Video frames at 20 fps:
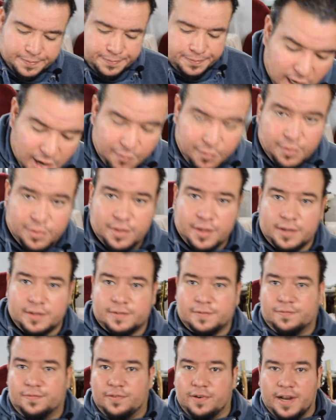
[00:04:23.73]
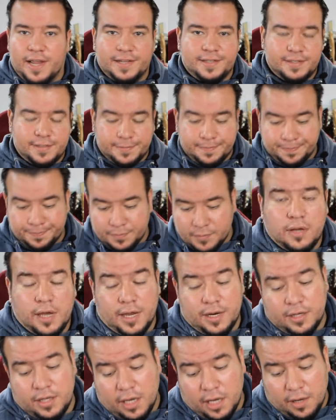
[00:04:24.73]
Everything's flat.
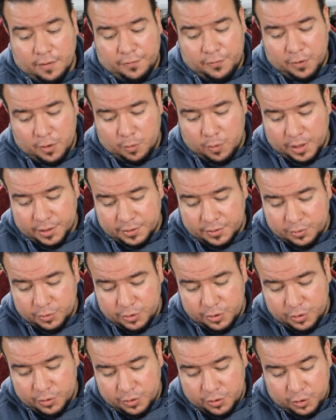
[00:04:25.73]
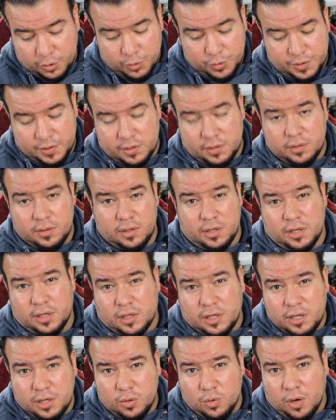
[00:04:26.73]
And yeah, for what do you use a
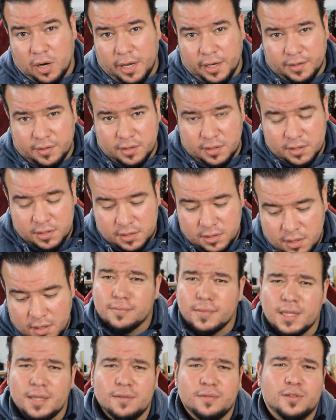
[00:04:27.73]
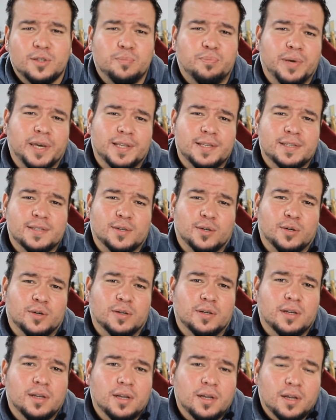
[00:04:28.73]
EQ like this? Depends
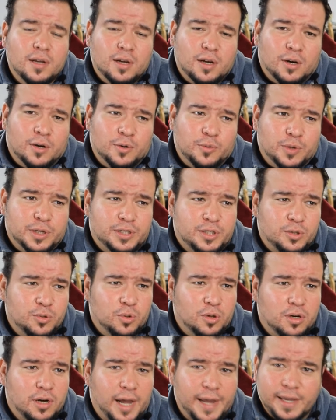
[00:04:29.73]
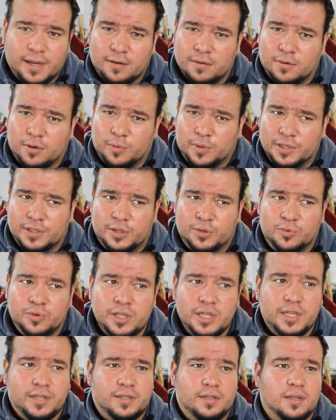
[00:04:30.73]
on what you like or what you
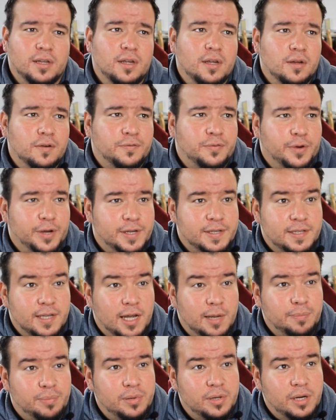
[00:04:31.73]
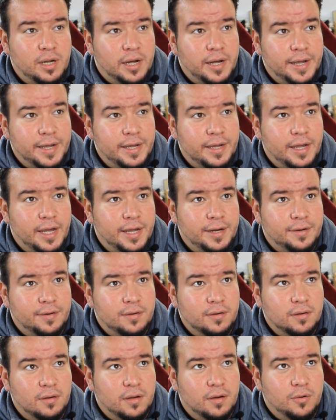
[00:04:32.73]
need. For example, I
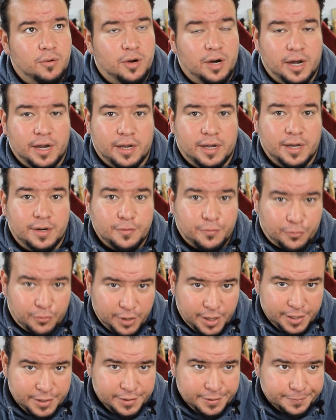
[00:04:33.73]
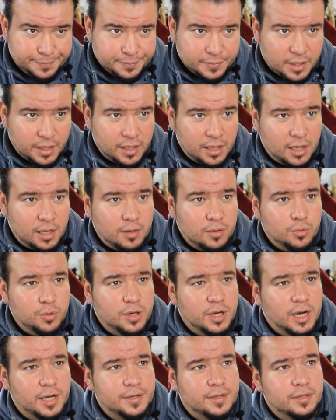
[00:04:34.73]
got a friend who
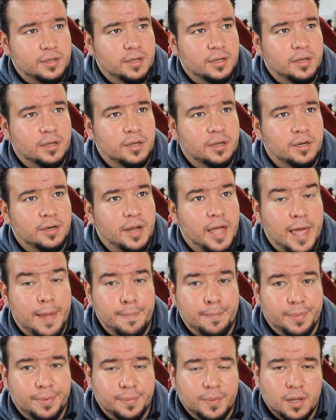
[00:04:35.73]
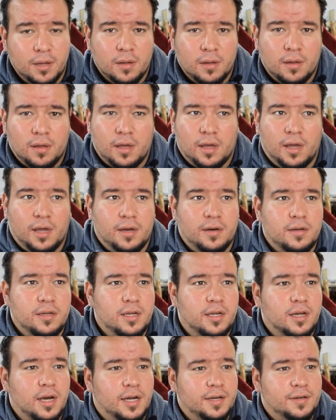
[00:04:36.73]
got an amp, and he
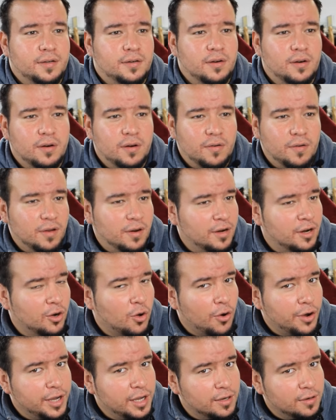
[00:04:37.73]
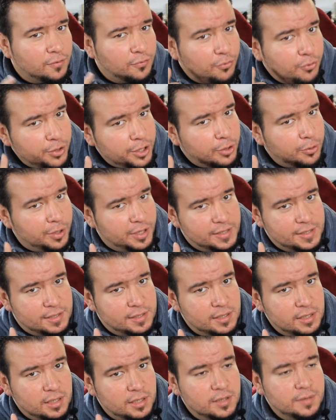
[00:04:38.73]
got an annoying
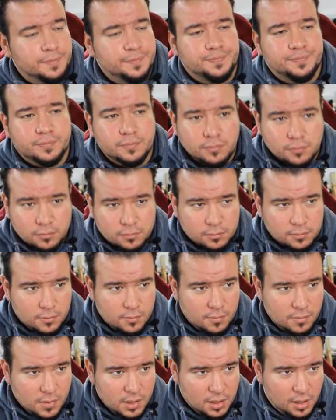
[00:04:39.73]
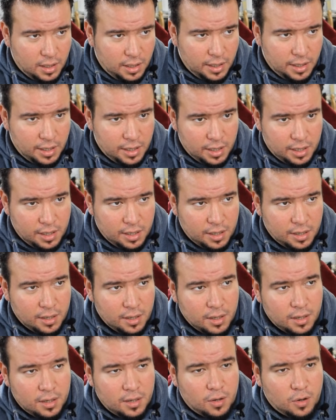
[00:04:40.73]
frequency
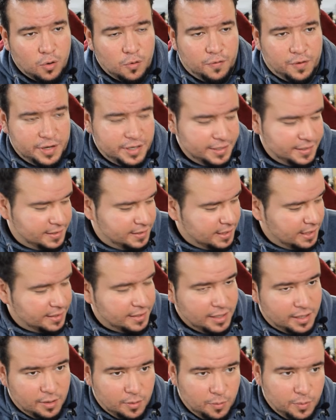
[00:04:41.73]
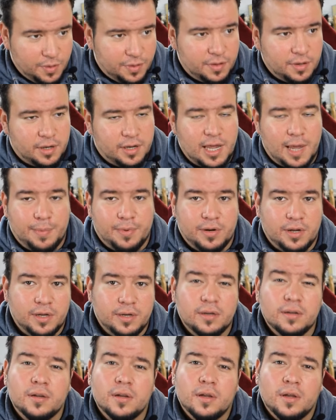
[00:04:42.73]
over his setting with the cabinet,
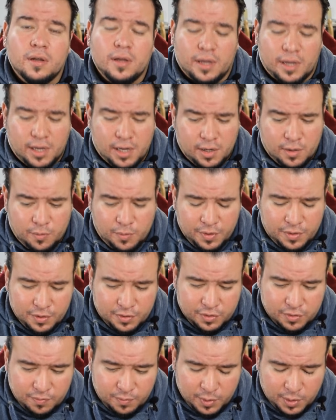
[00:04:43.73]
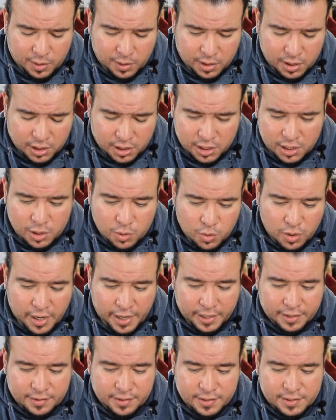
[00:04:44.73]
and with the EQ
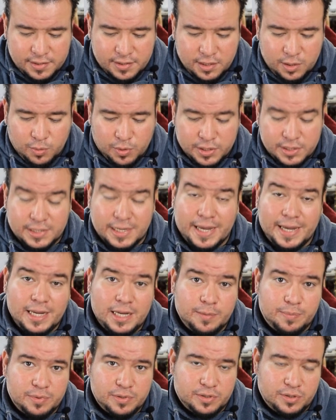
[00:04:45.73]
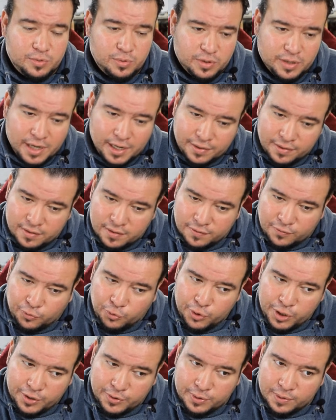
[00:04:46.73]
like this he was able to get this
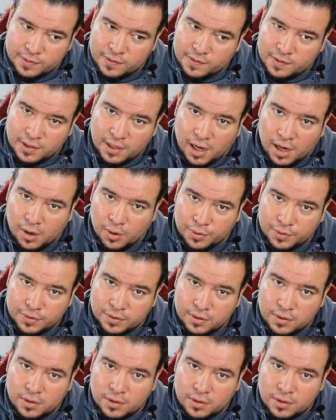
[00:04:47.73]
frequency out.